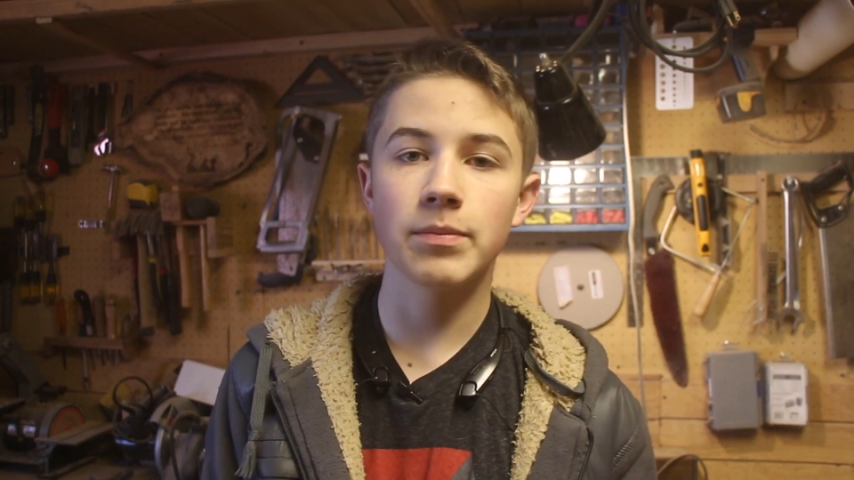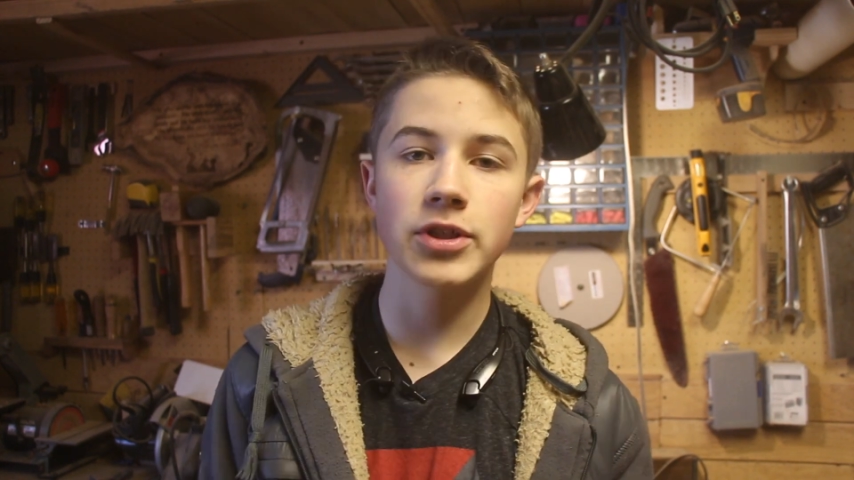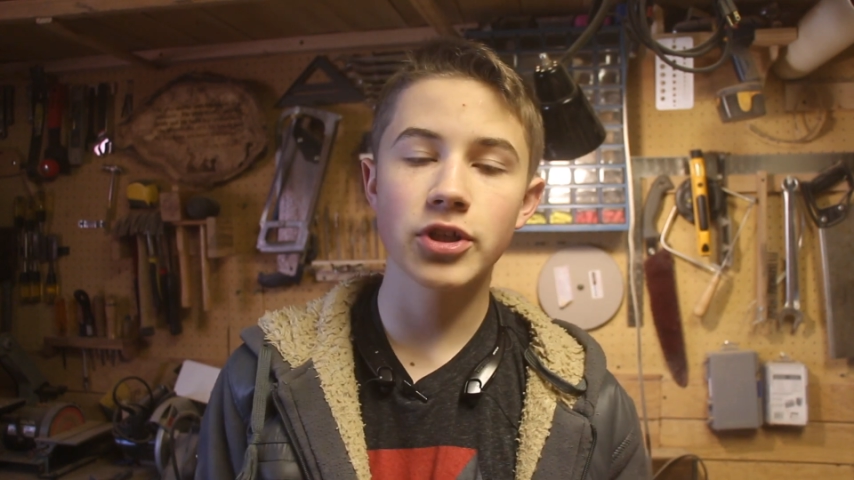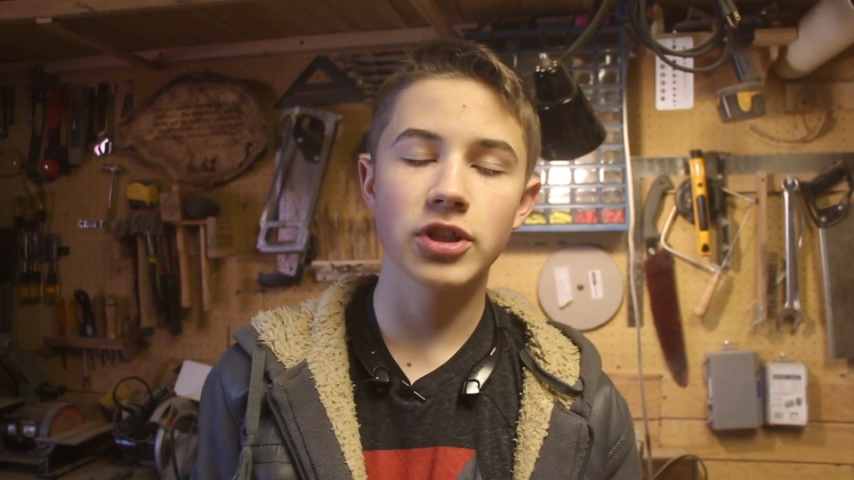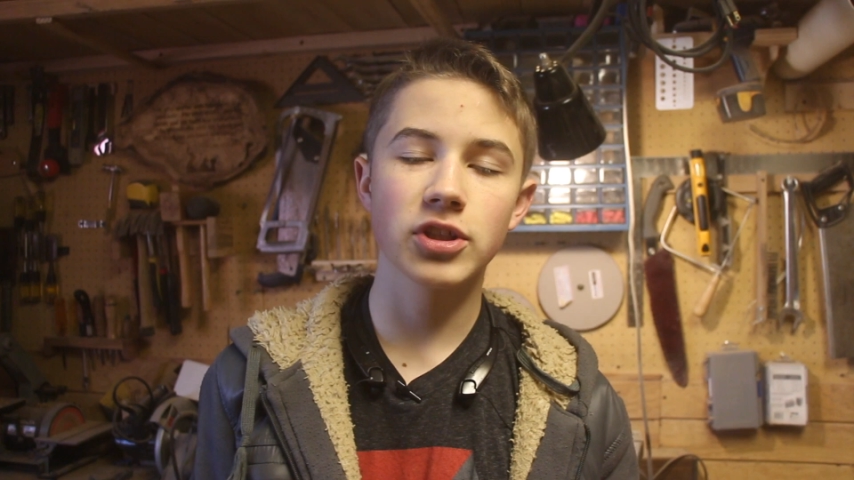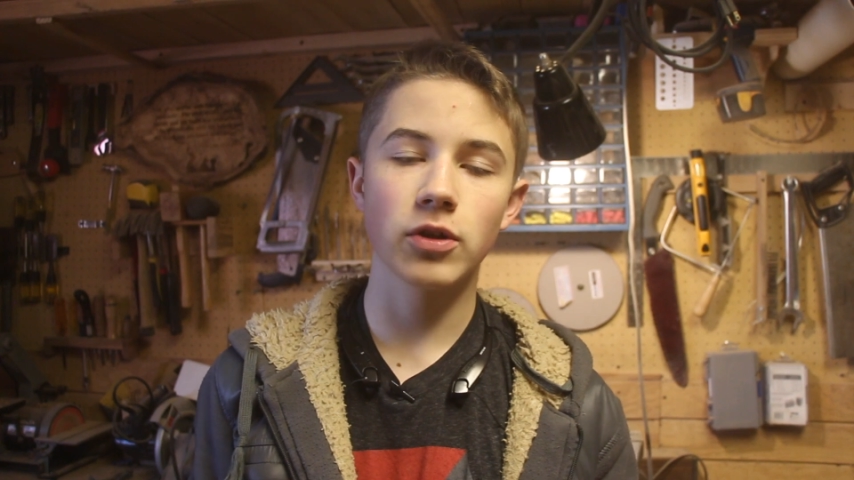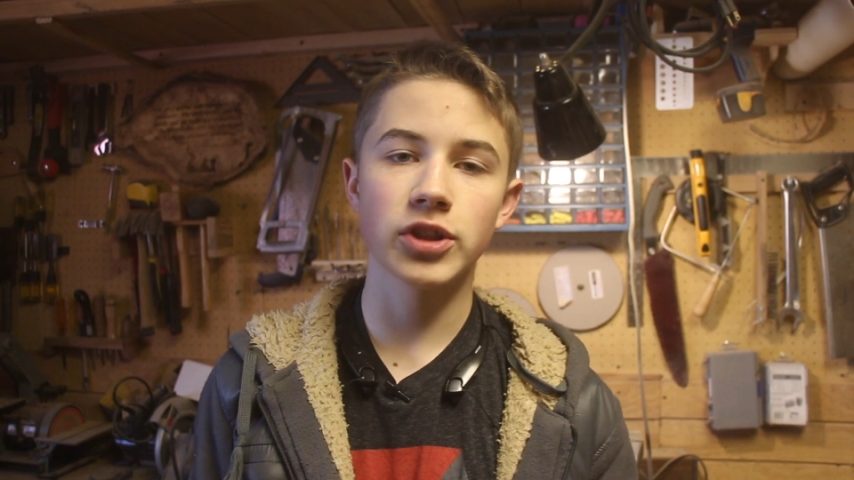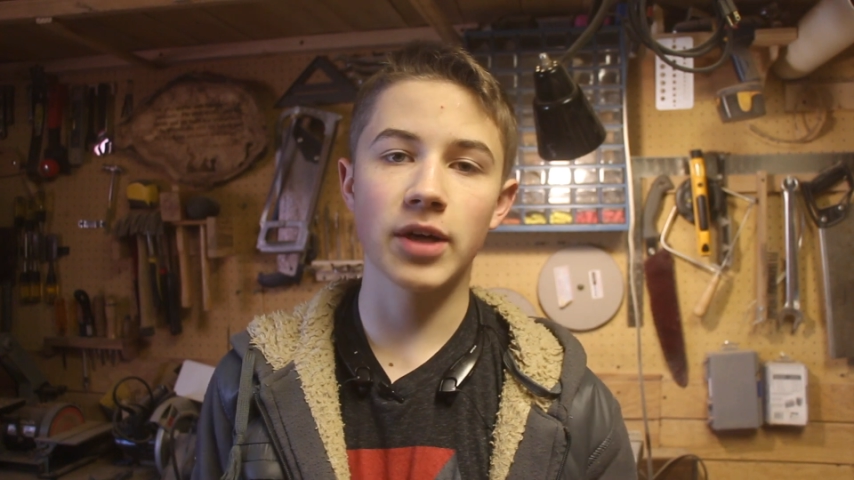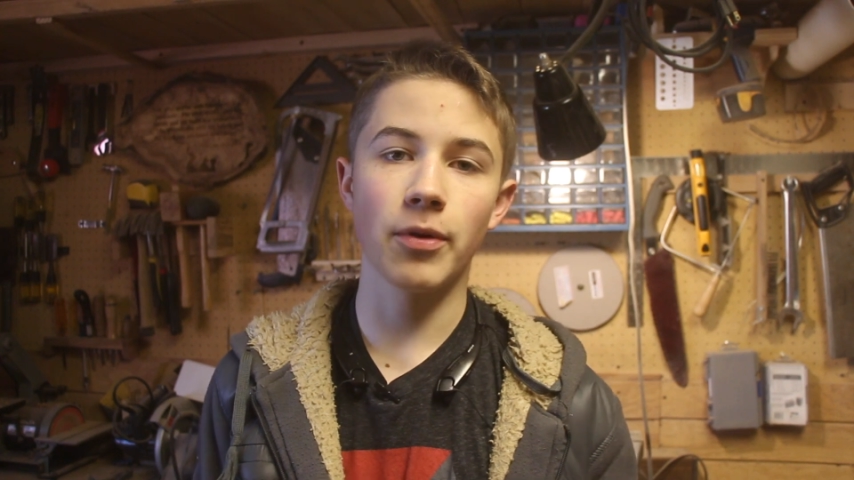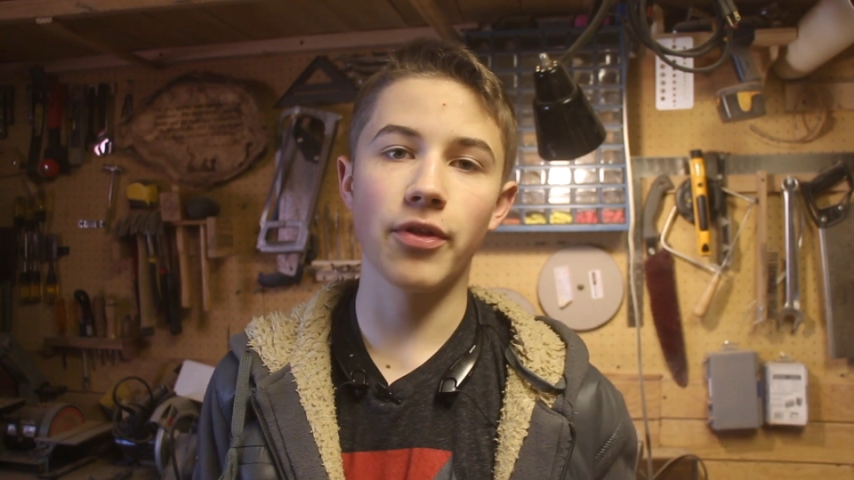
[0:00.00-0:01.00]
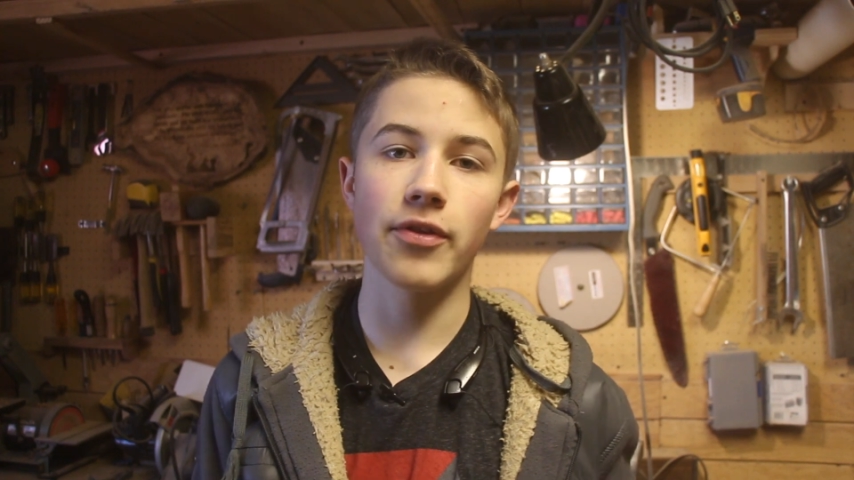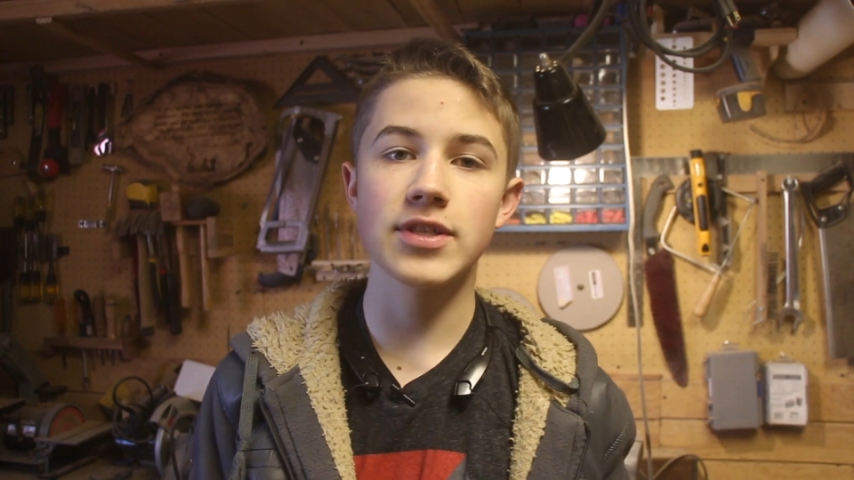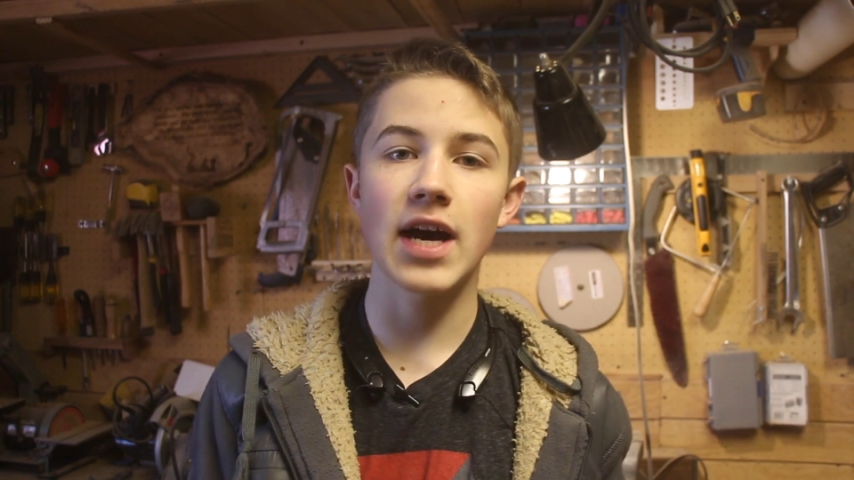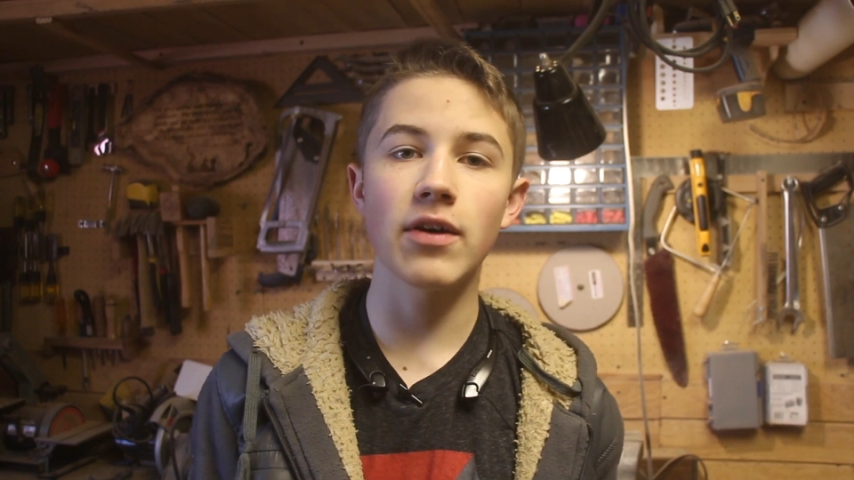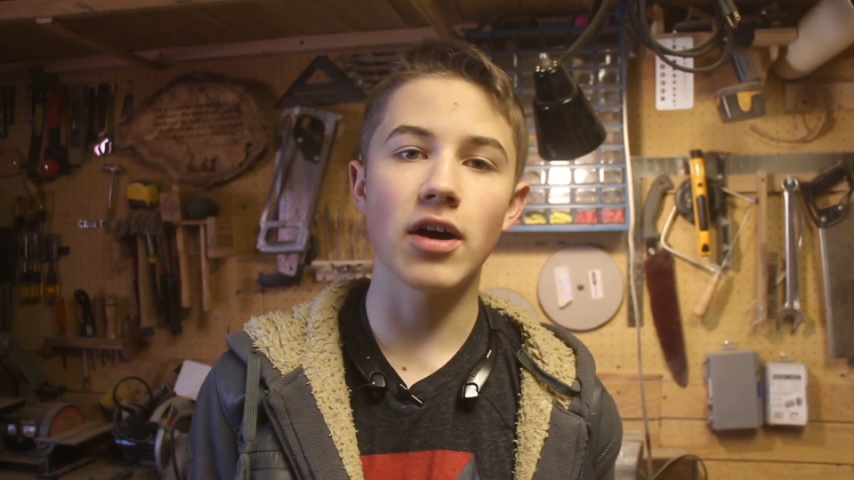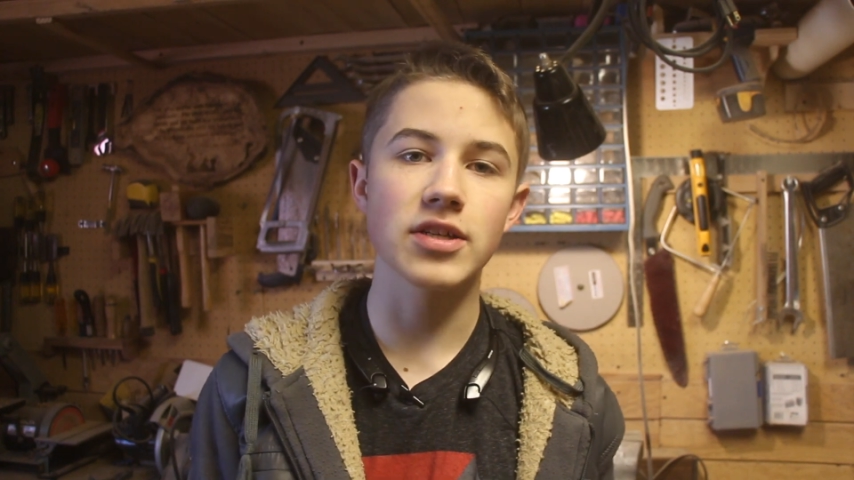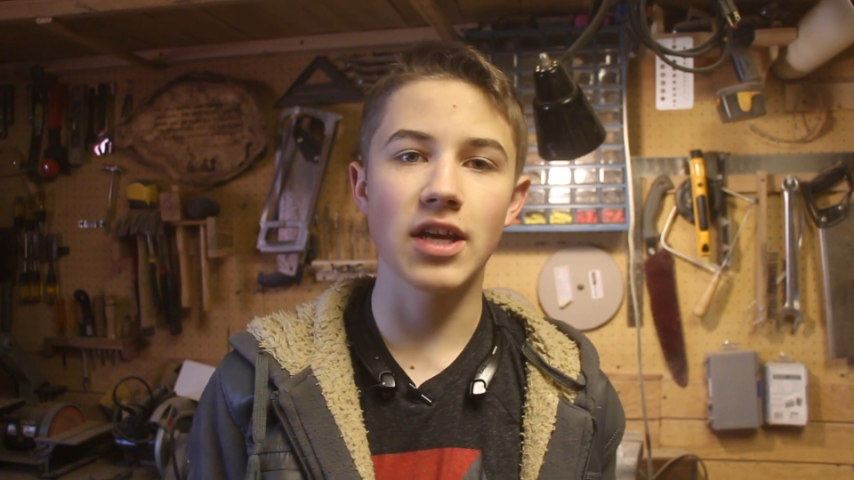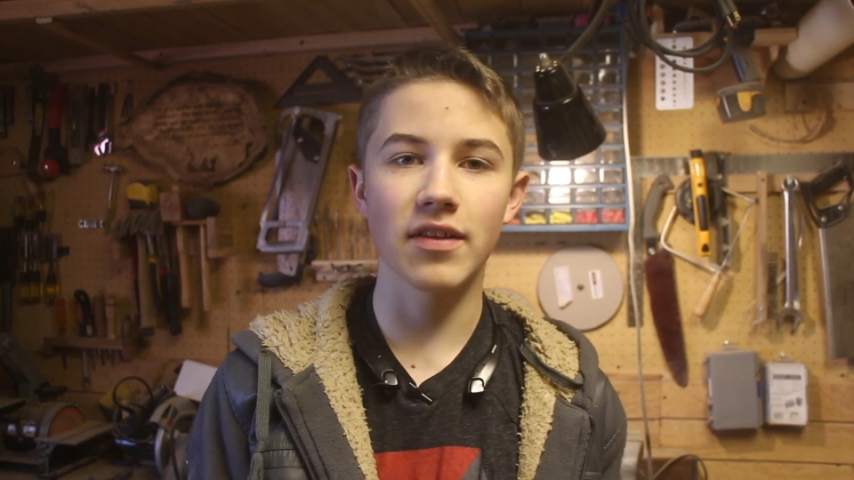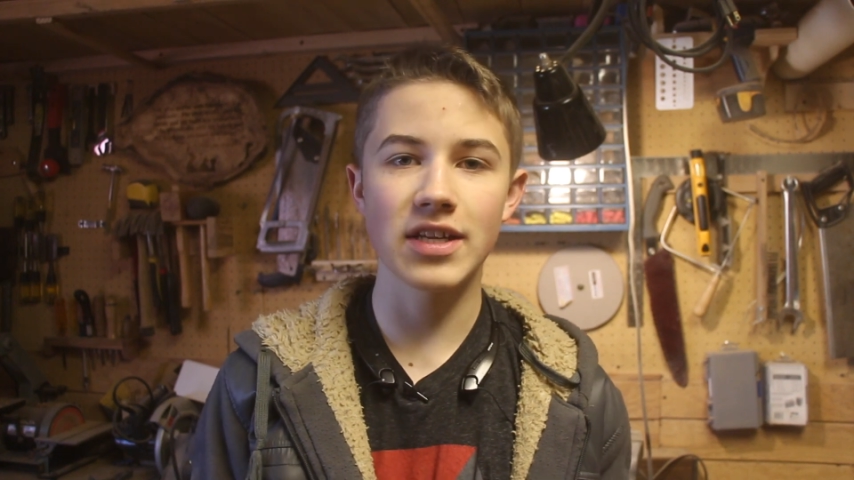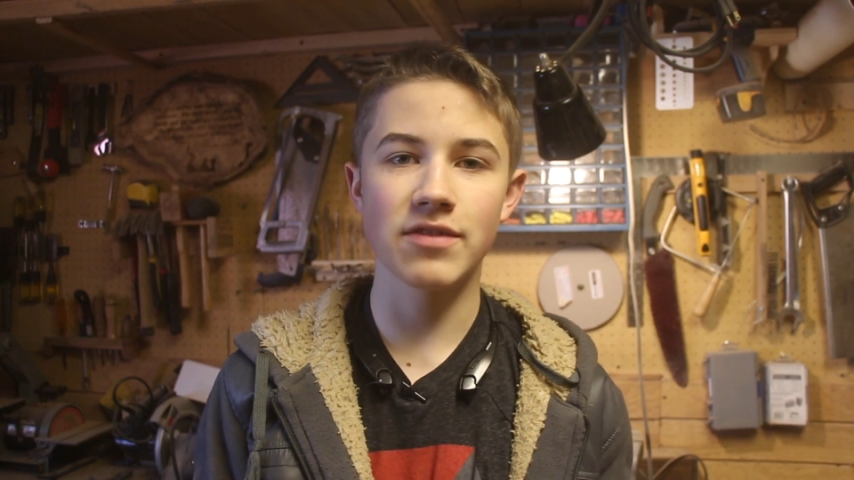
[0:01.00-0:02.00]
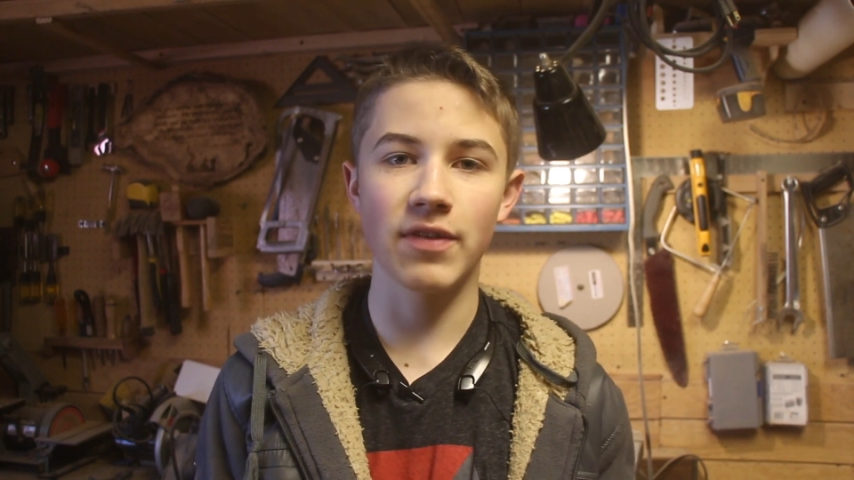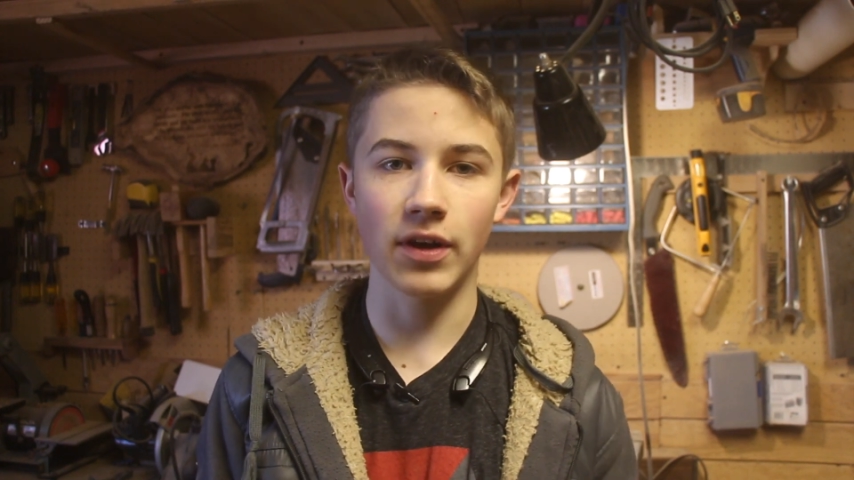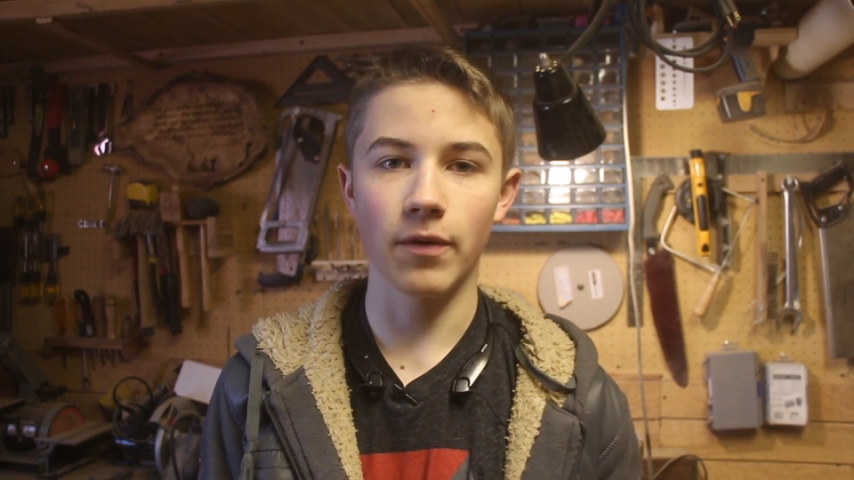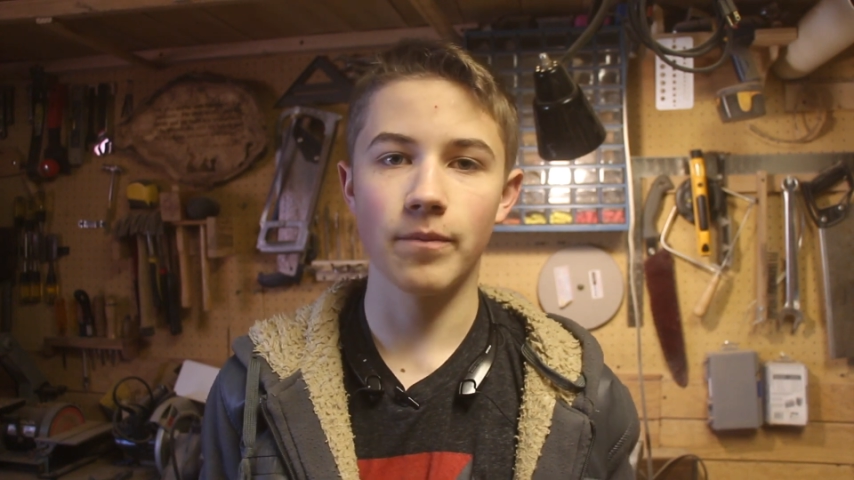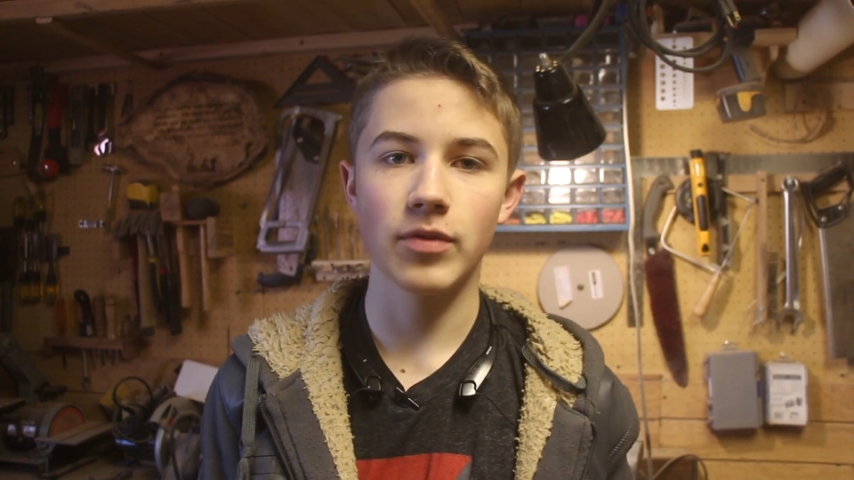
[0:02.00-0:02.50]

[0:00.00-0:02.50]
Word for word: Be sure to go check both of those out. I'll see you on the next video.